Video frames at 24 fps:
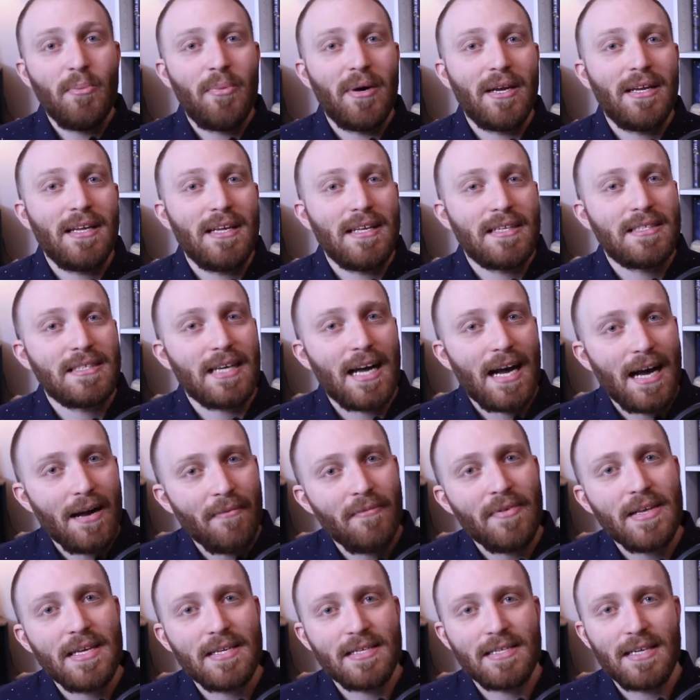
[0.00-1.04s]
But it's
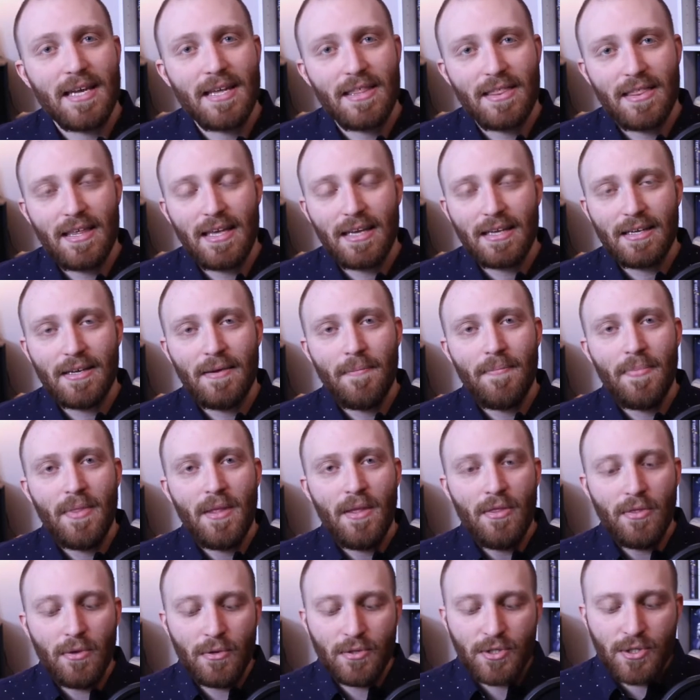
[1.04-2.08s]
obvious, I think,
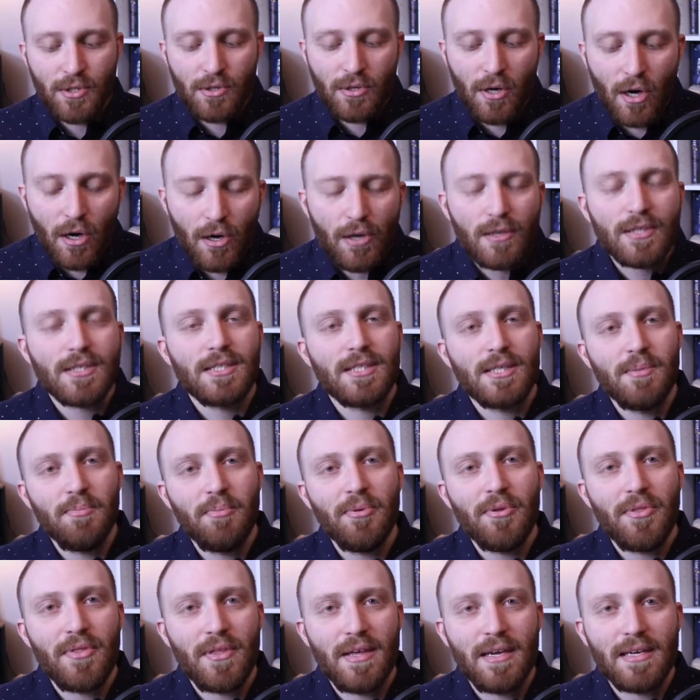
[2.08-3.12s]
those are all
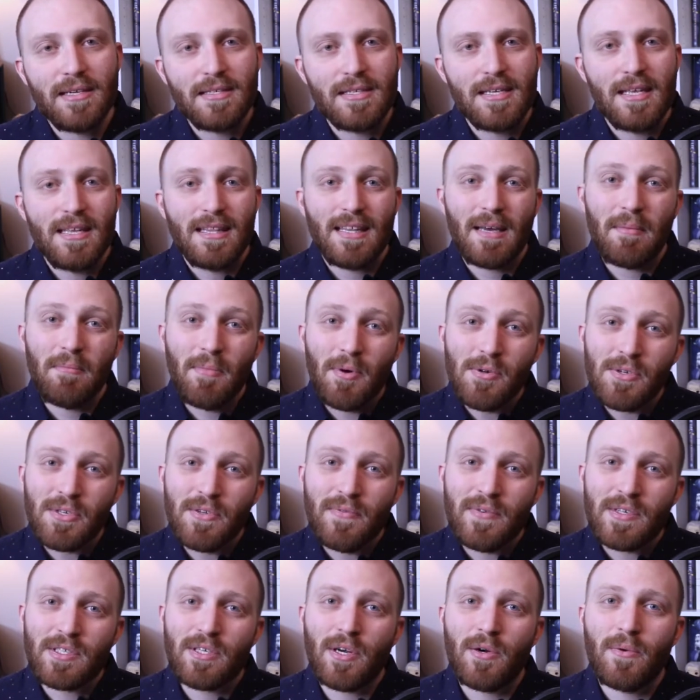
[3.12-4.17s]
simple things that
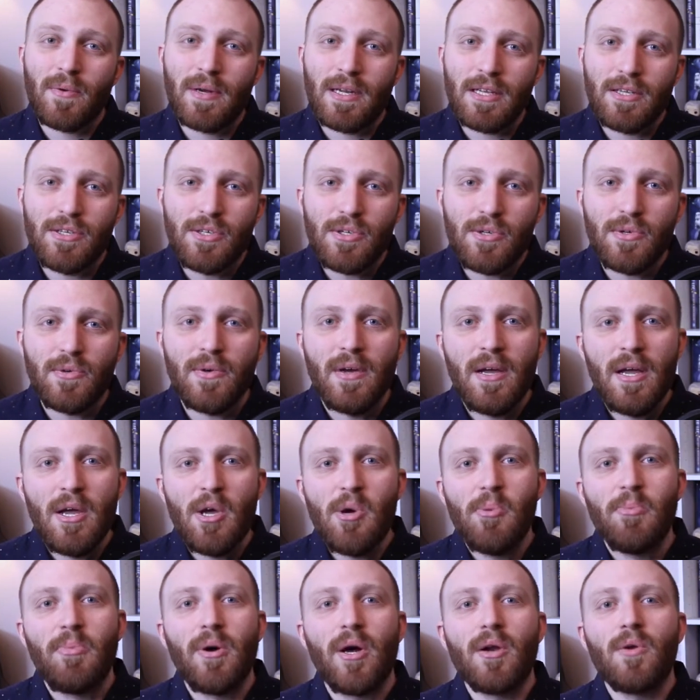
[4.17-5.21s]
most of us already do,
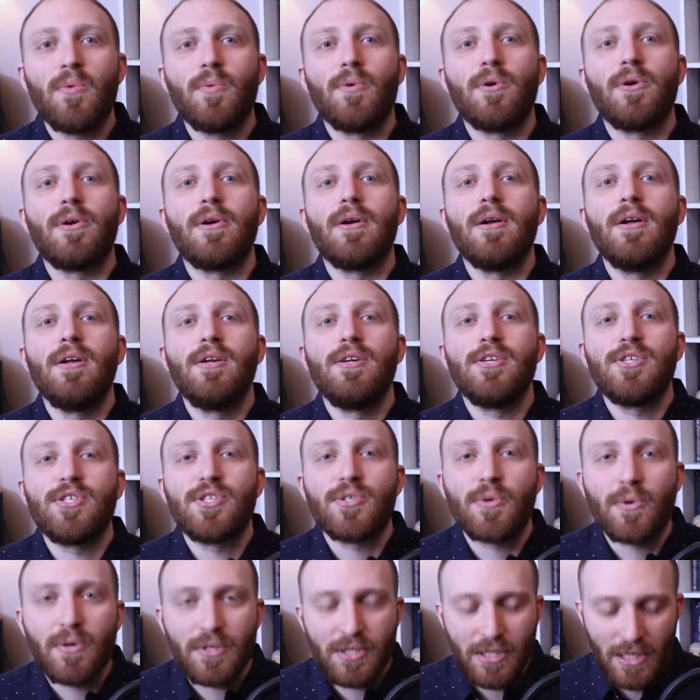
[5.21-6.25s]
but we're
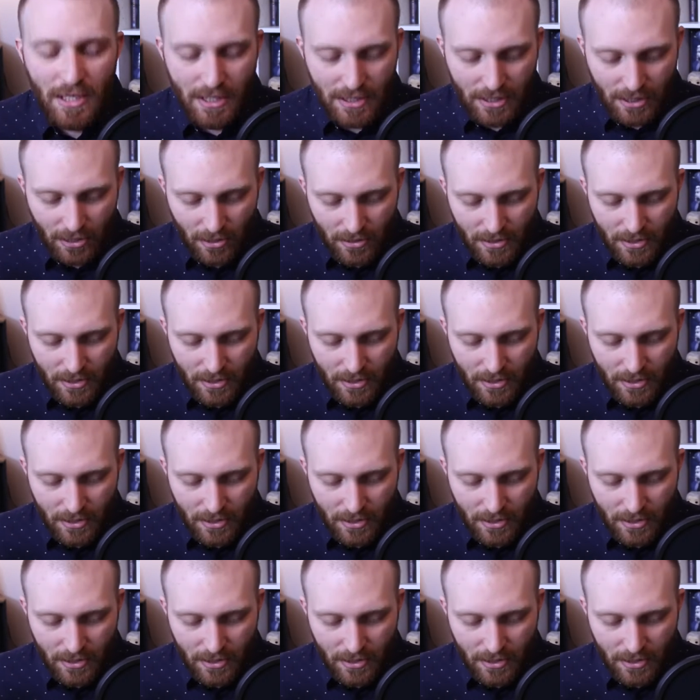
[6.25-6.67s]
shortchanging